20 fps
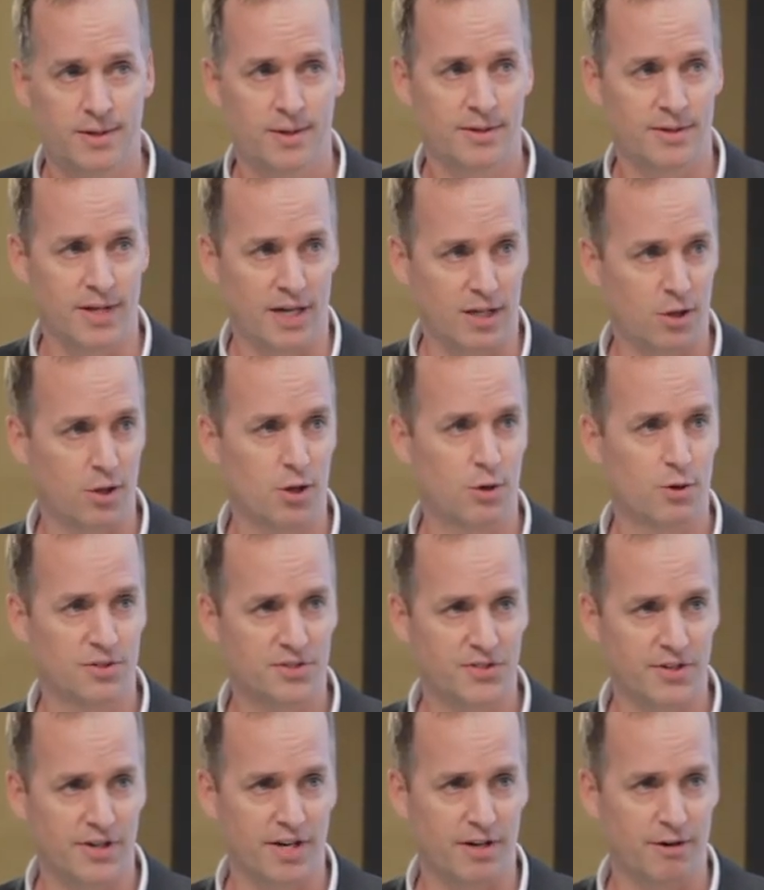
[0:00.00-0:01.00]
They
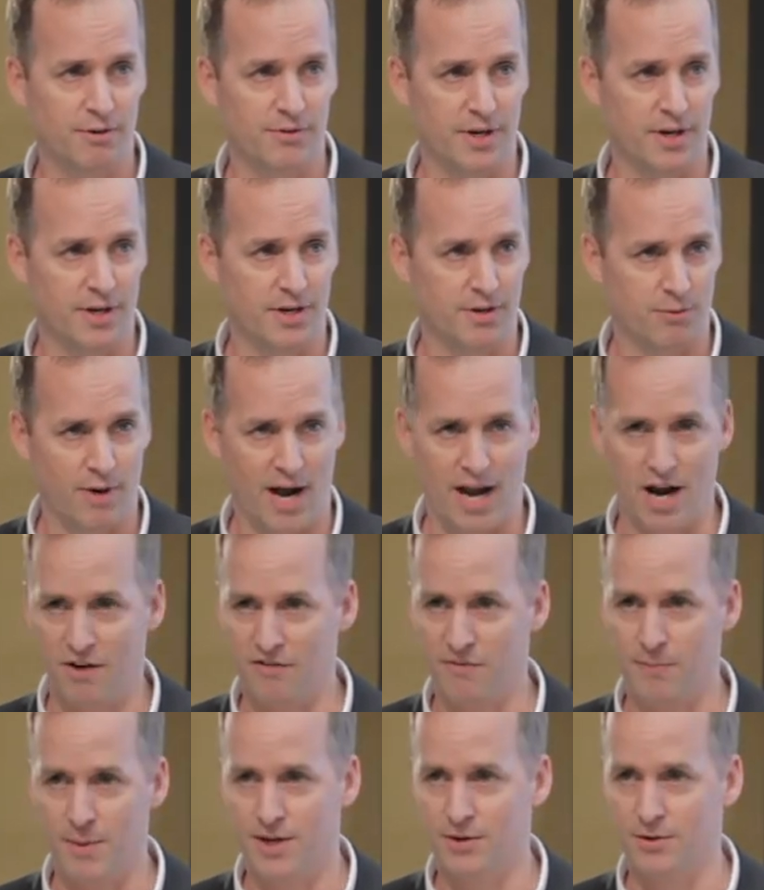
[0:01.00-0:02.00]
closed the dinner theater right
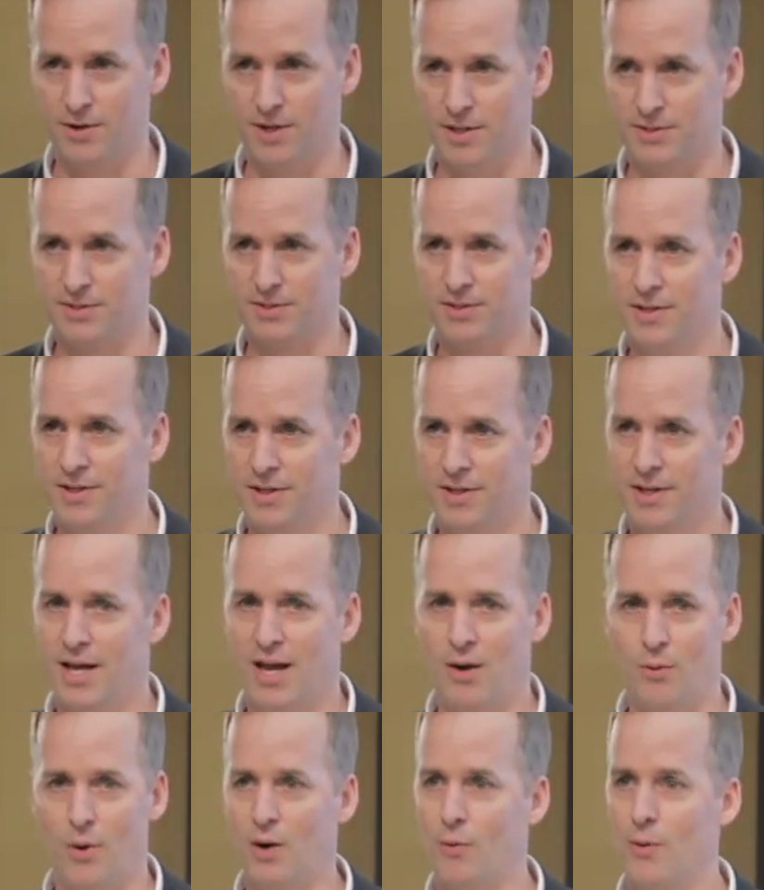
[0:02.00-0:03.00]
out from under us.
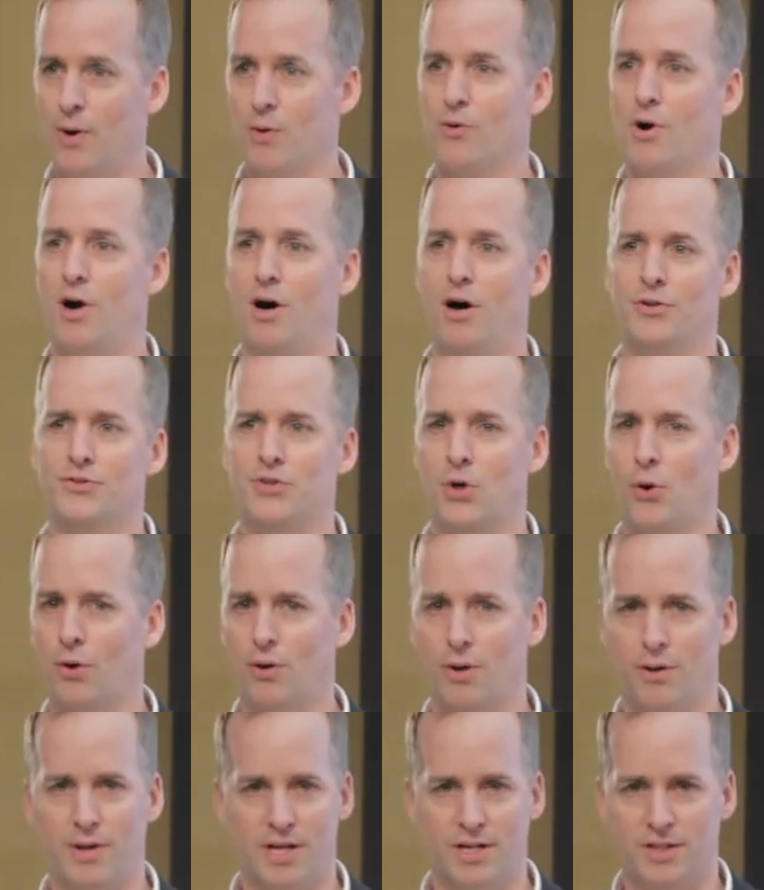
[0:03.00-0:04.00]
Anyway, we were all
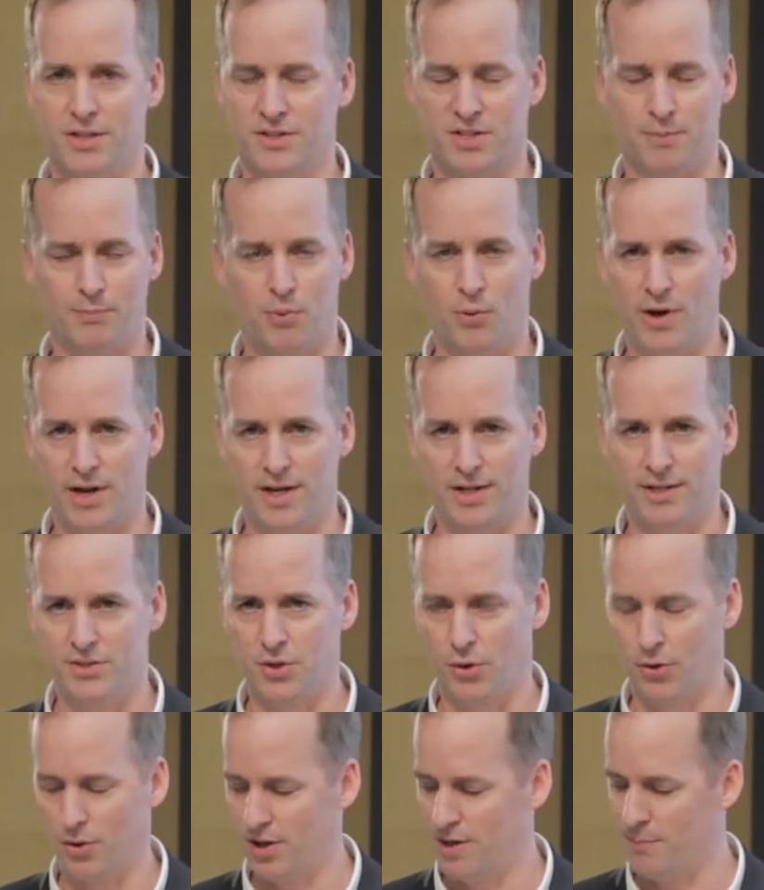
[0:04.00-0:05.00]
totally disappointed,
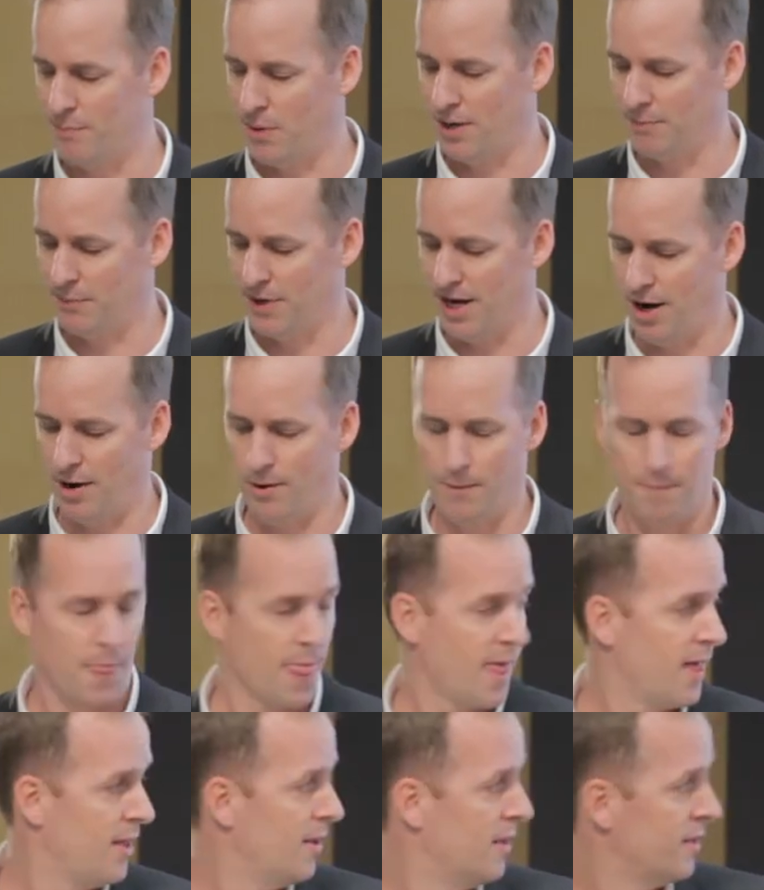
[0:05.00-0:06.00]
totally bummed out.
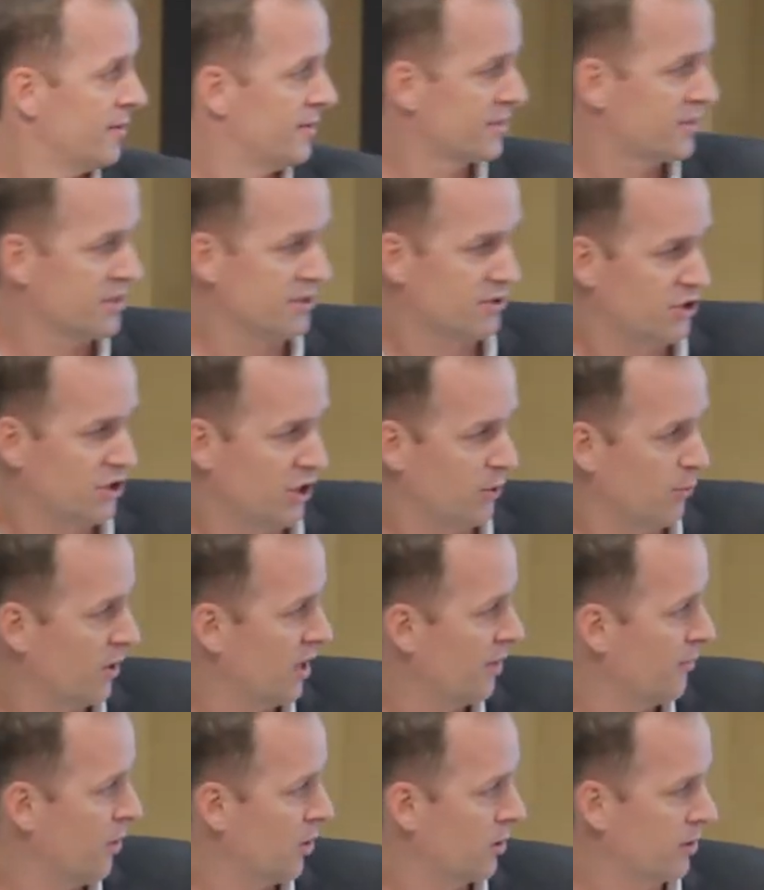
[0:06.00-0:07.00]
This is G.
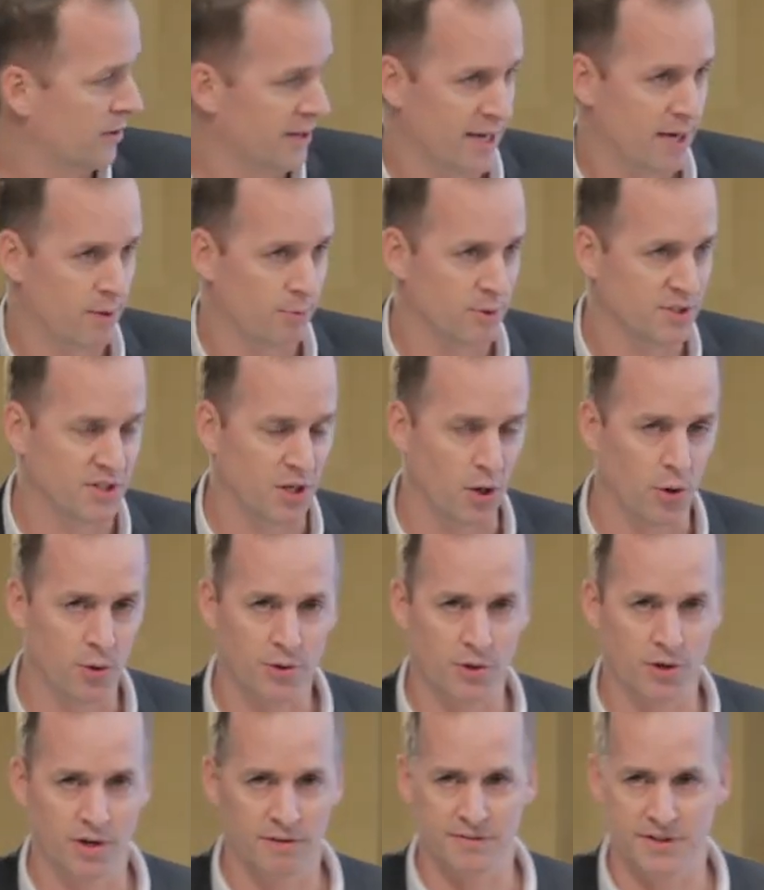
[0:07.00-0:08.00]
William Oakley. He was the
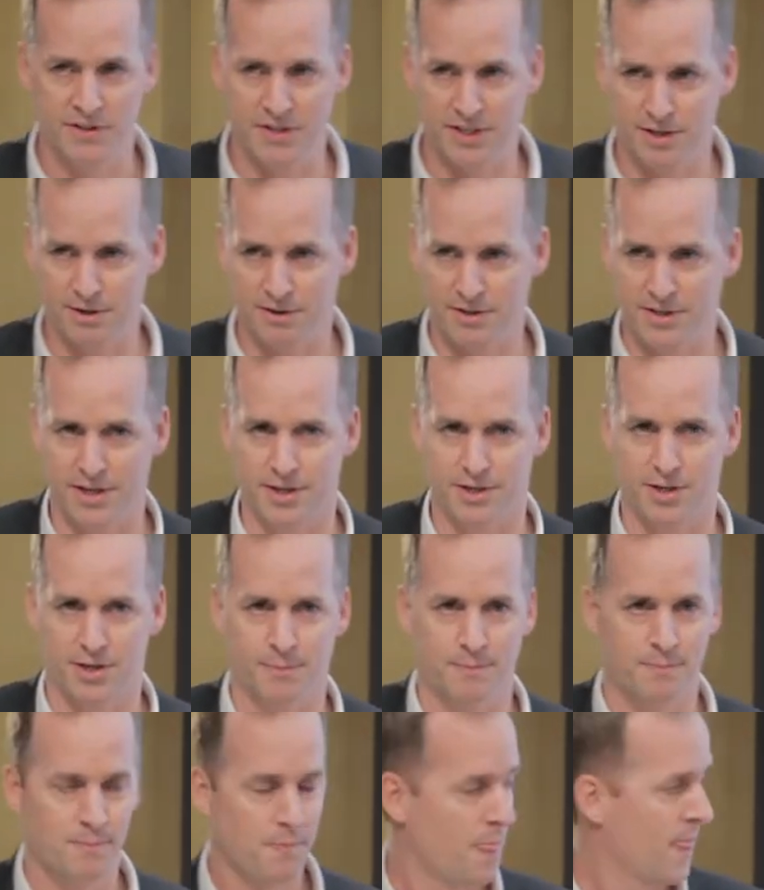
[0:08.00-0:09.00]
owner of the dinner
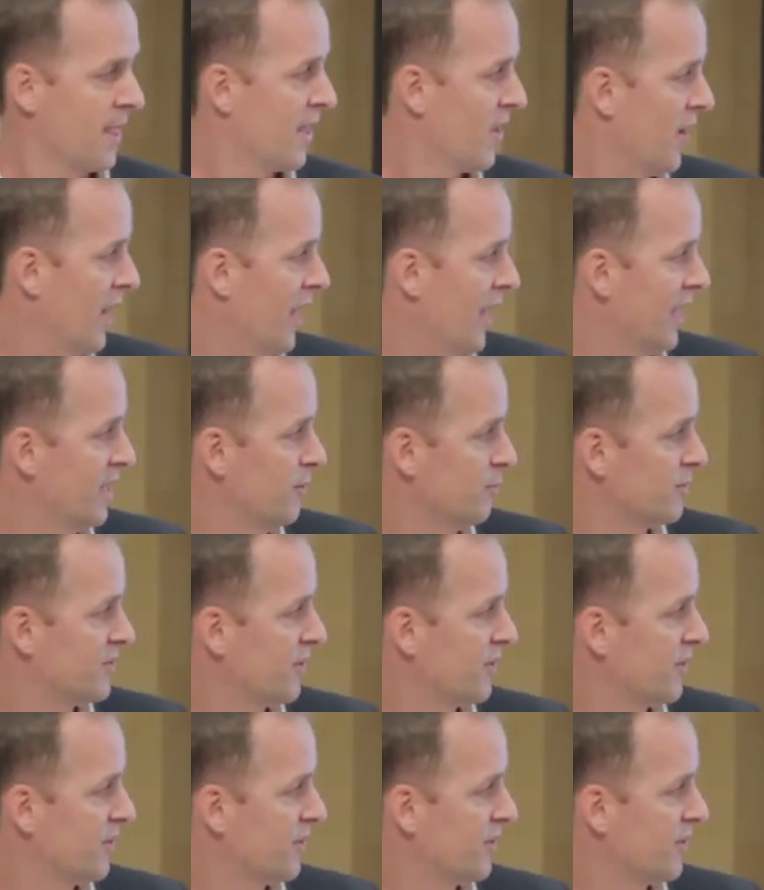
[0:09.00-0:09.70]
theater. And he was